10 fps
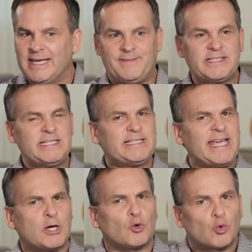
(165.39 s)
this is
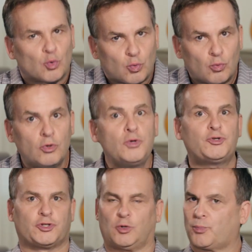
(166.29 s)
a
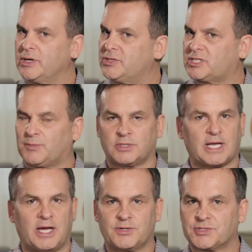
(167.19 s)
crucial principle
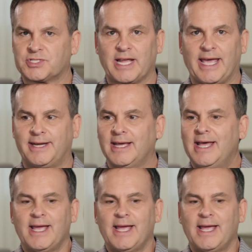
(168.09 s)
to understand,